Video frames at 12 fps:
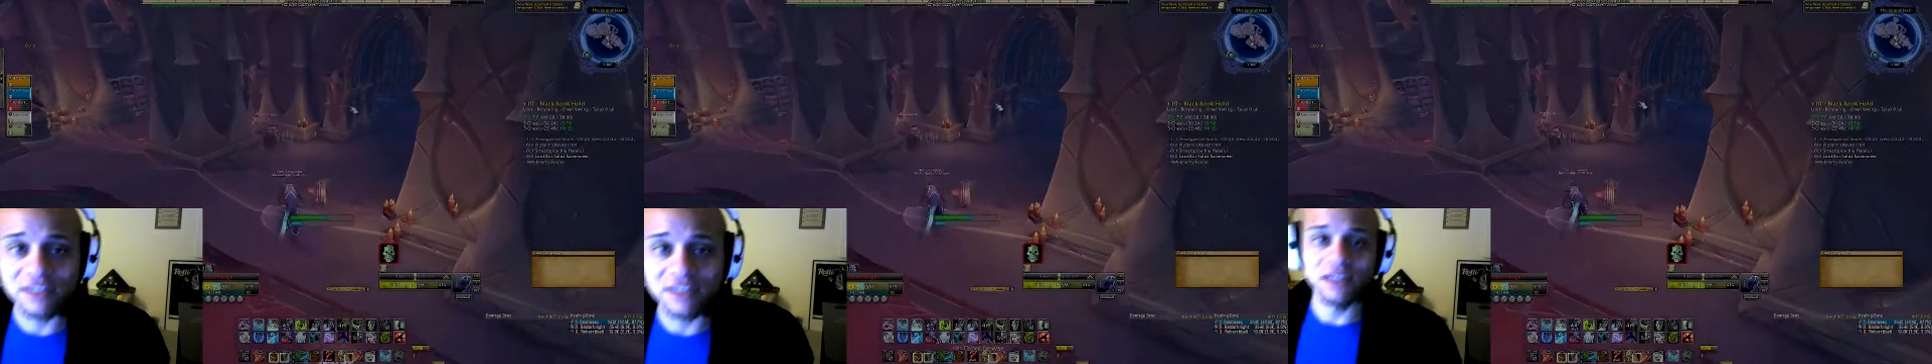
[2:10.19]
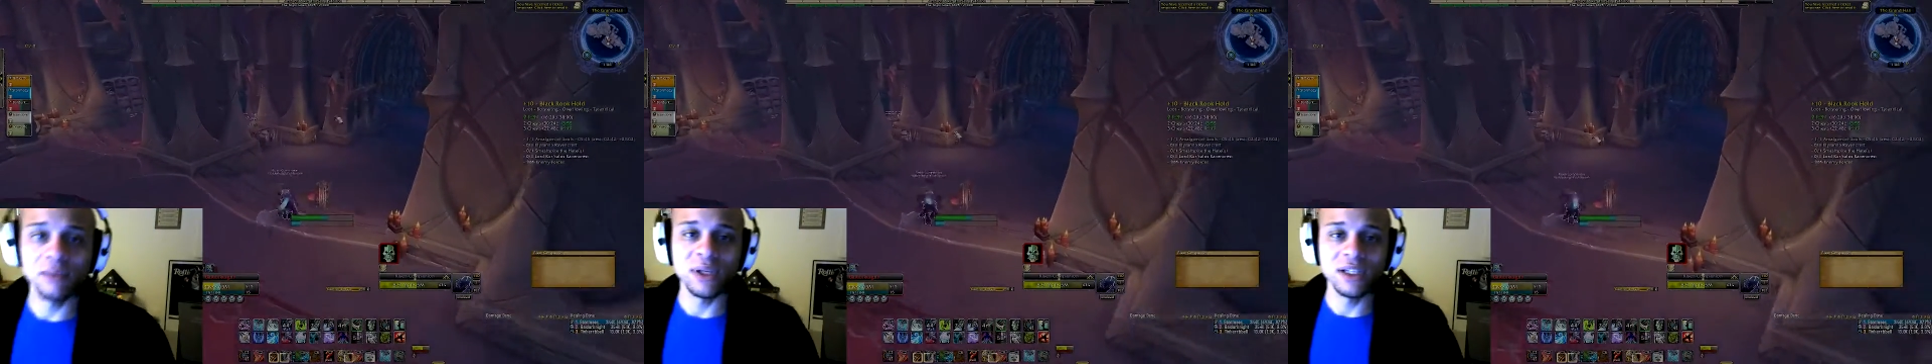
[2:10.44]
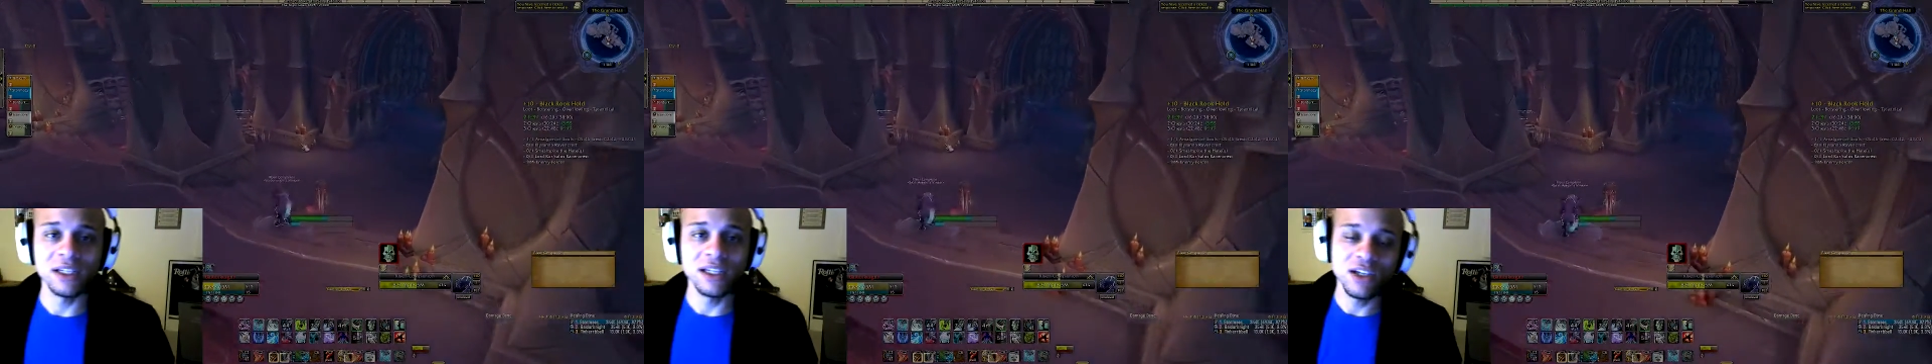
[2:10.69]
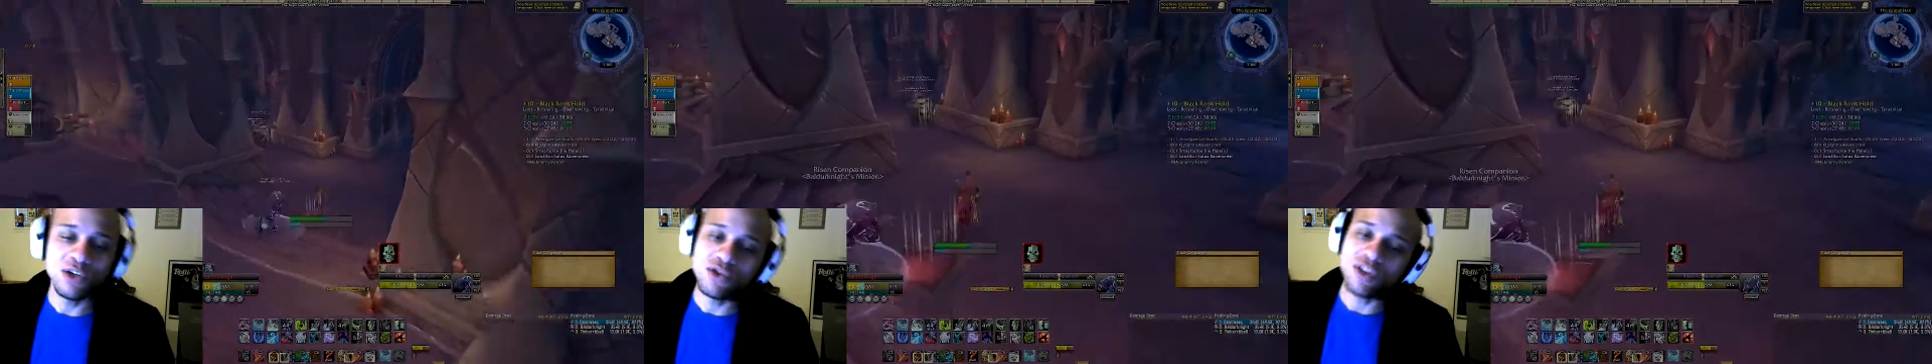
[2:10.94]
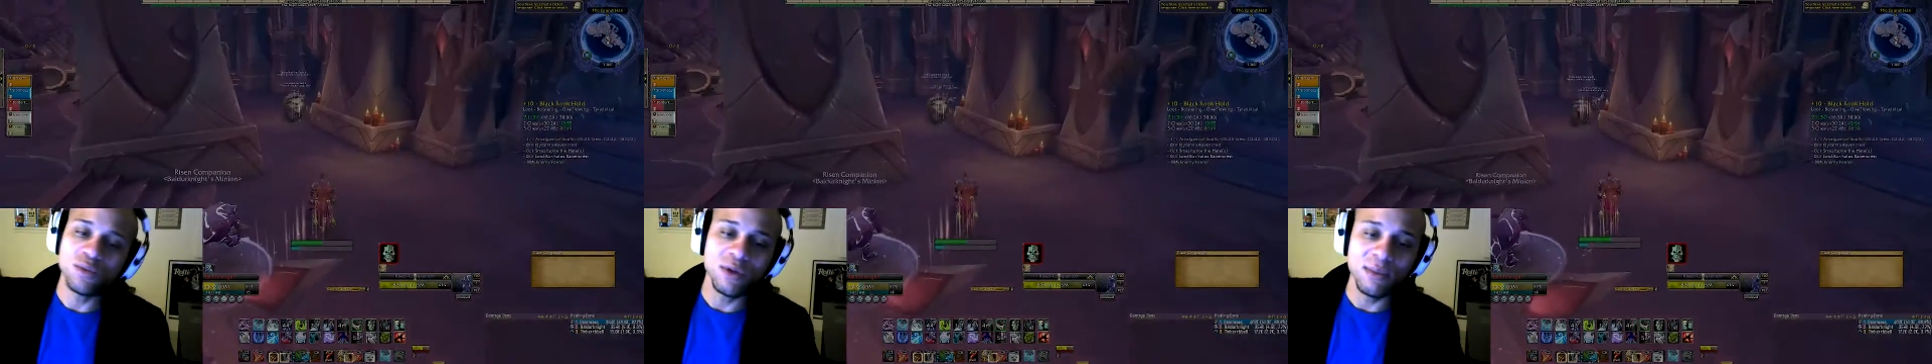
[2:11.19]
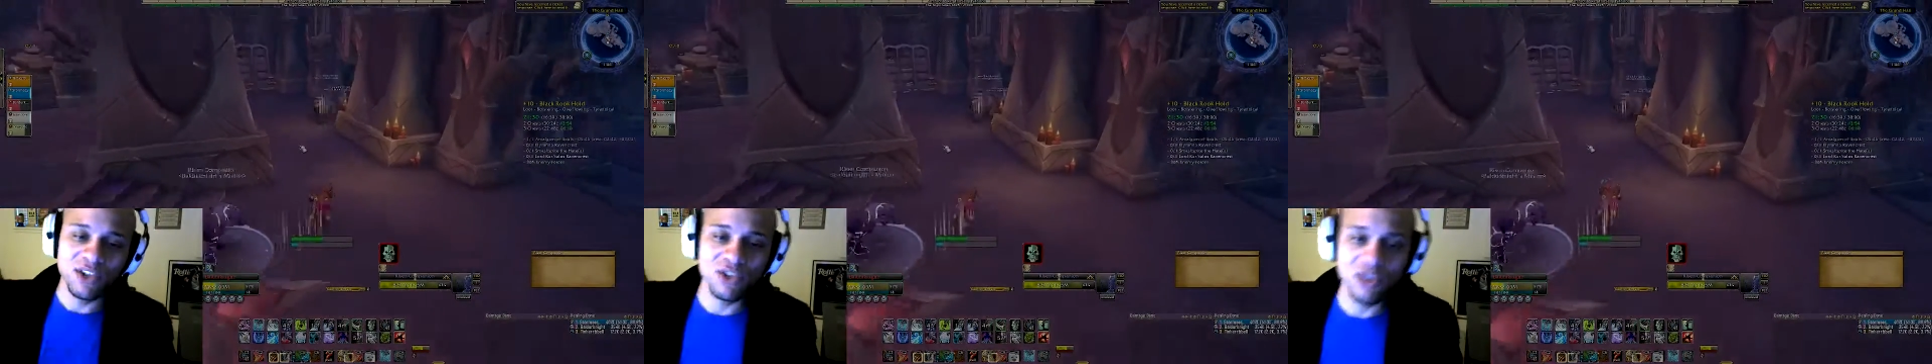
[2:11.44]
the ability, and you just want to
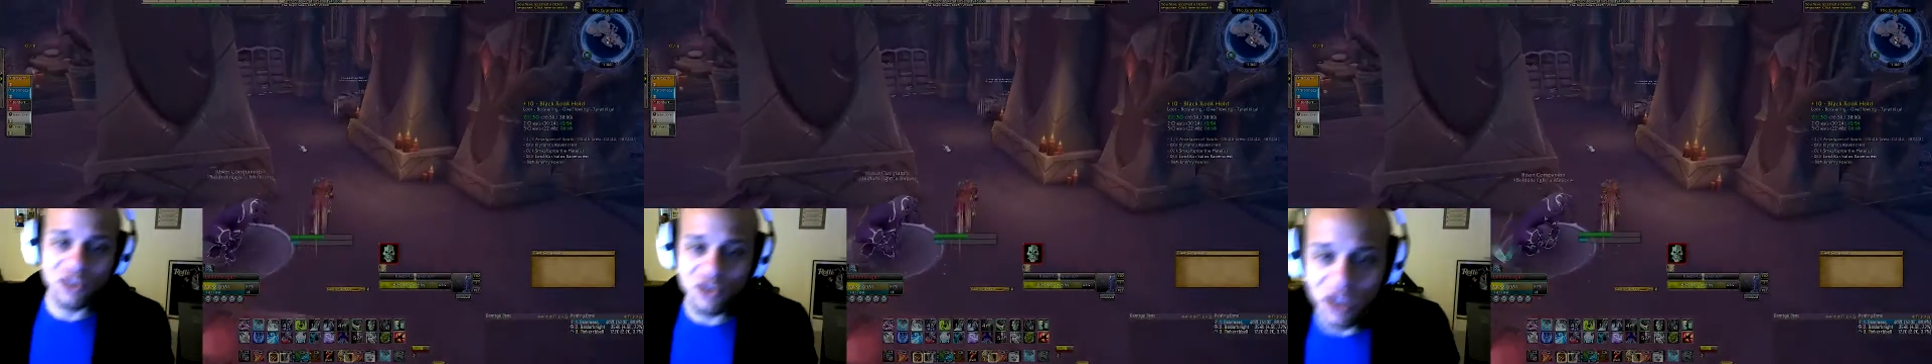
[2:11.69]
make sure that you get it